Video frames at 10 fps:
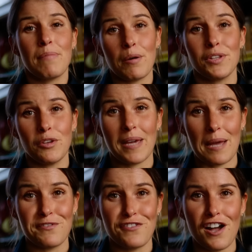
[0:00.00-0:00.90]
But when you
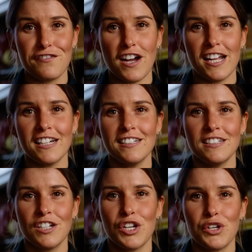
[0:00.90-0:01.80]
become a firefighter,
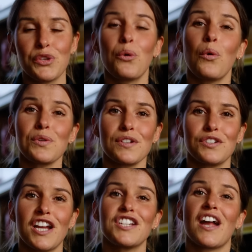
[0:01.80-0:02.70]
you'll also
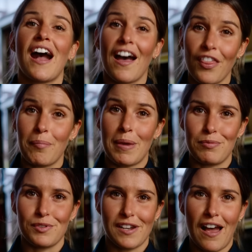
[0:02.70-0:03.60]
change other people's